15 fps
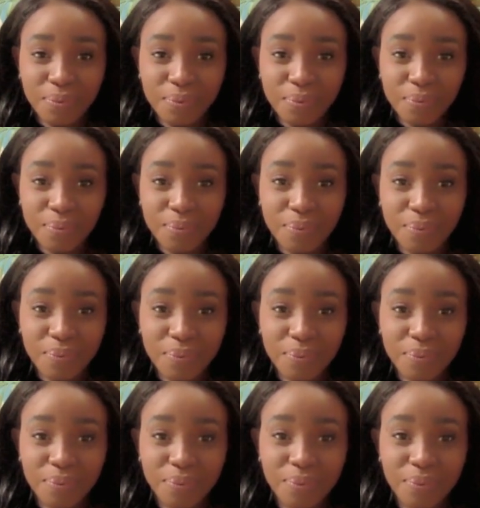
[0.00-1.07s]
Azina,
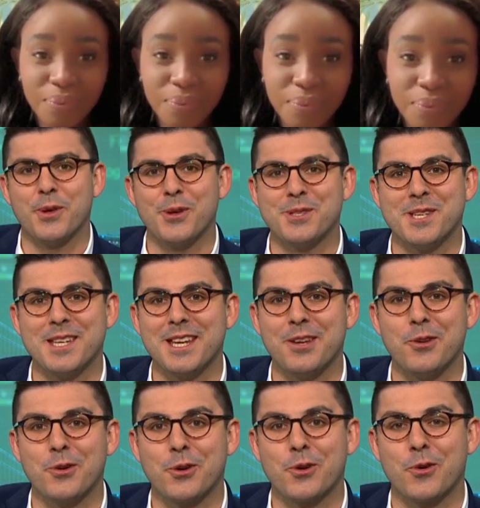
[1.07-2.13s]
you contributed in
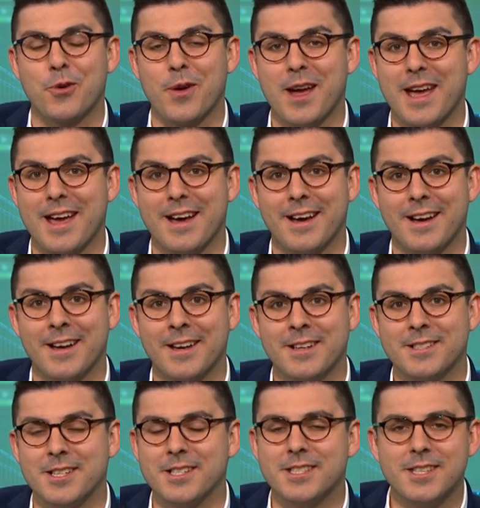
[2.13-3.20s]
your career
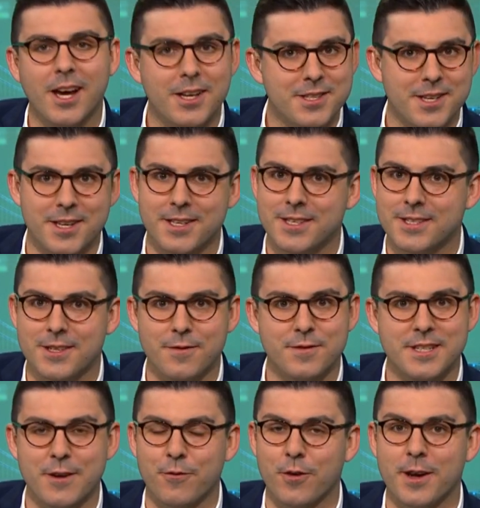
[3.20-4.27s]
to dozens
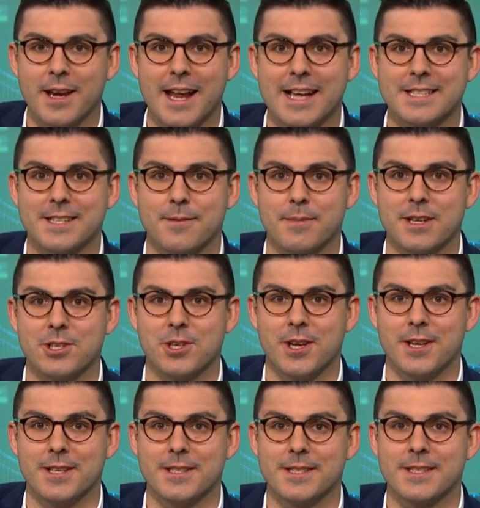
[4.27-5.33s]
of different NASA
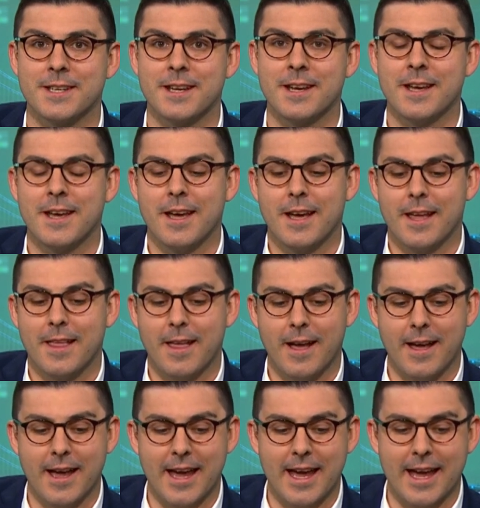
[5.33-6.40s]
missions.
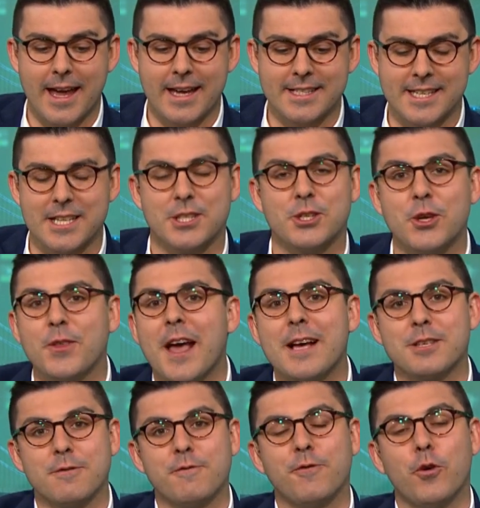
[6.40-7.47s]
Since
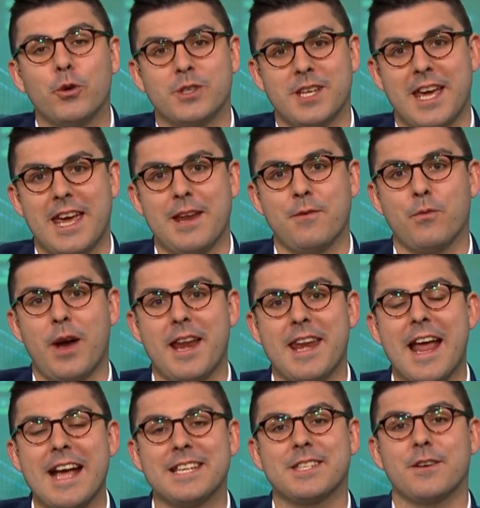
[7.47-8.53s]
2014, when
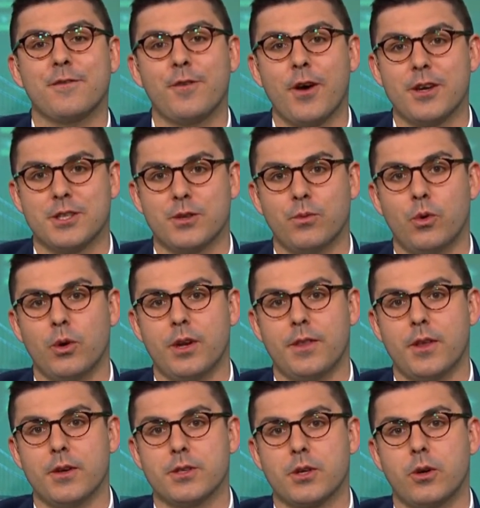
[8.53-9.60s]
NASA first
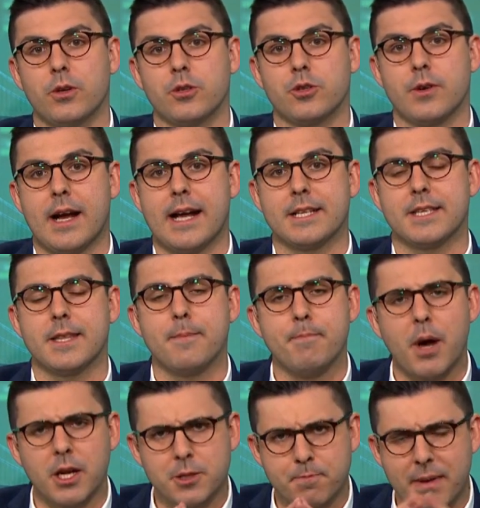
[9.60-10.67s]
awarded those contracts and the
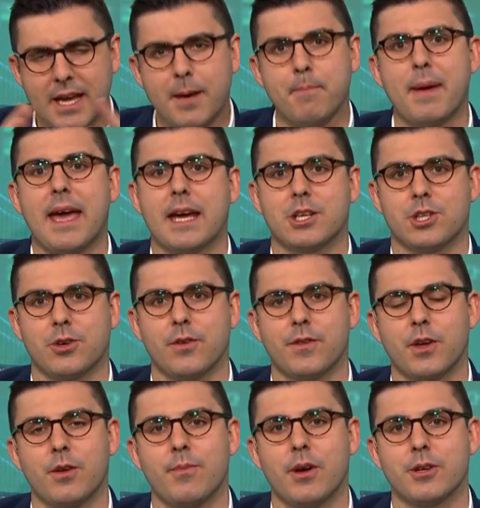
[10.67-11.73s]
much bigger picture of
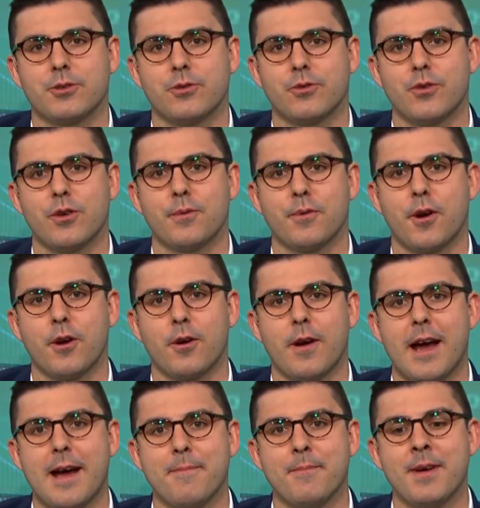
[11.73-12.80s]
the Commercial Crew
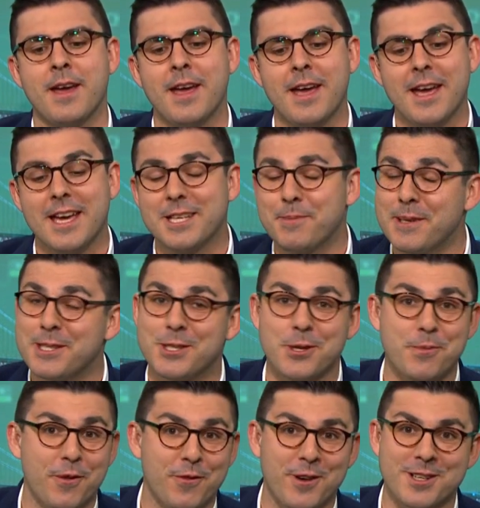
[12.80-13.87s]
Program, it's been
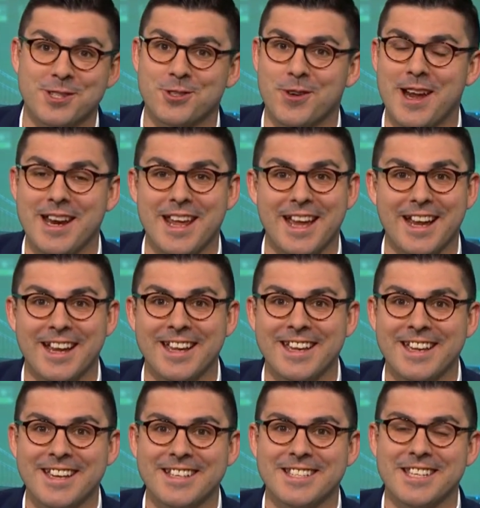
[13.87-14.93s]
super frustrating
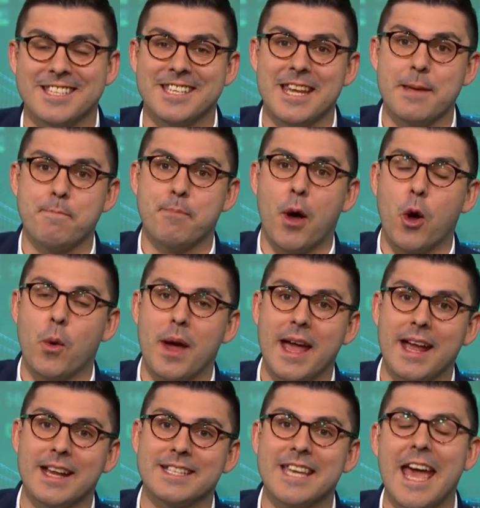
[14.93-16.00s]
to see
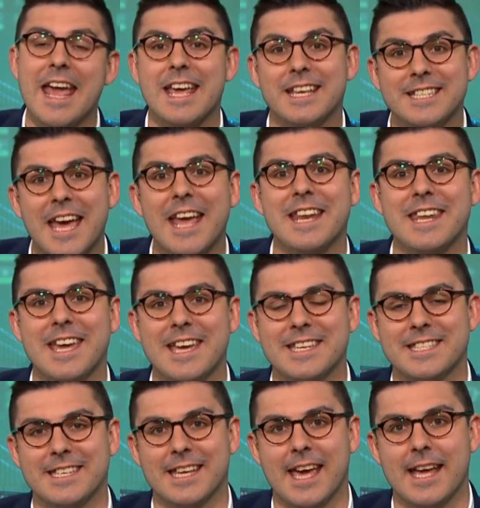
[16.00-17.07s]
Boeing take 10
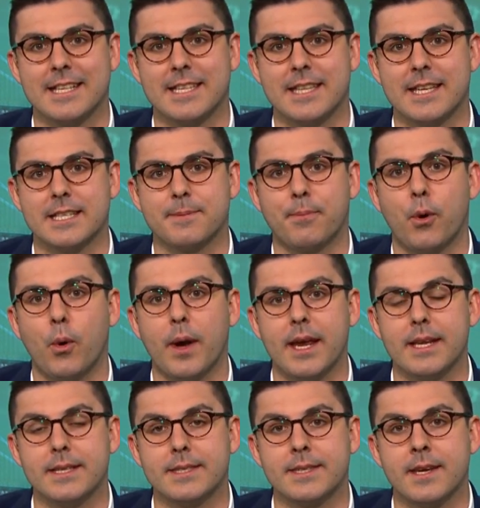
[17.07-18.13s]
years to get to this
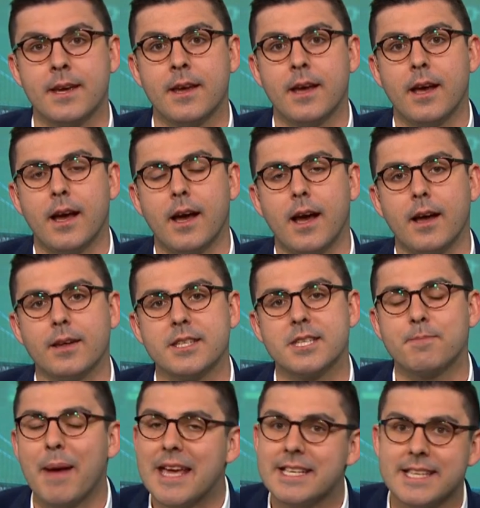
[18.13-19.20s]
point.
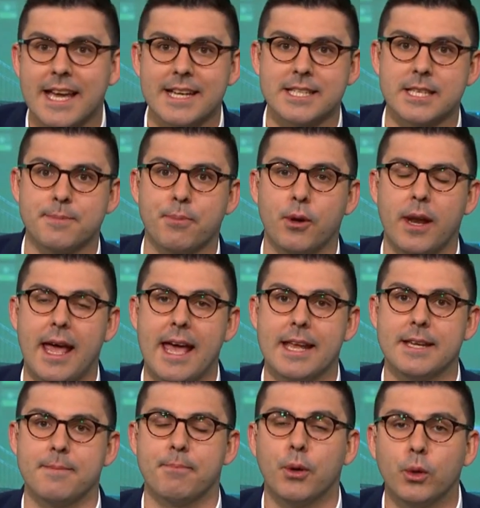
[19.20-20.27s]
SpaceX has
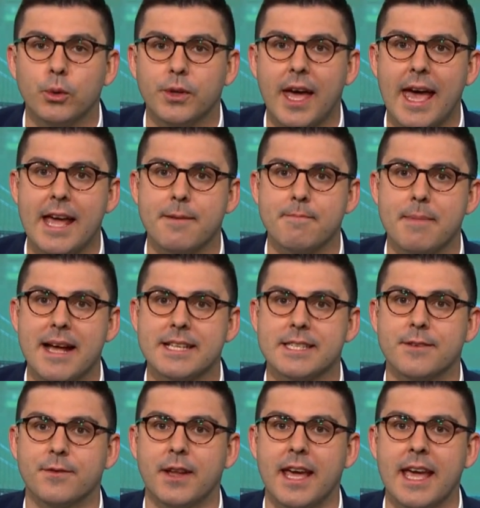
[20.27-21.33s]
pulled ahead
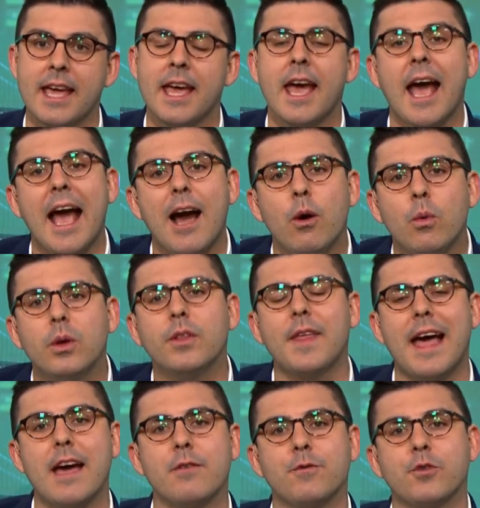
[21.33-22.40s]
massively. How will
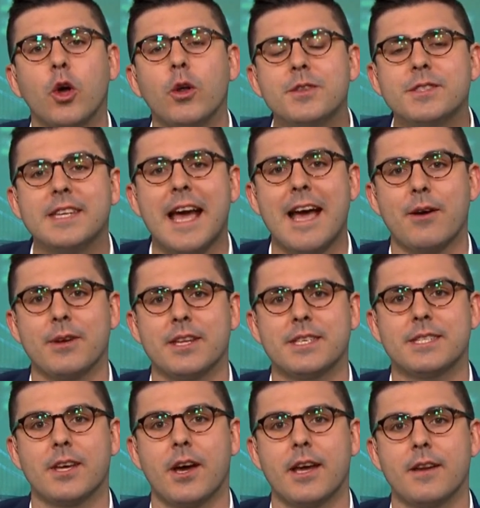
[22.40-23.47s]
that have gone down
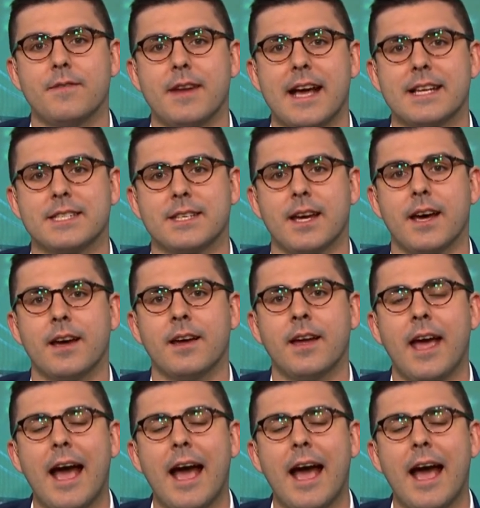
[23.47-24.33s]
inside of NASA?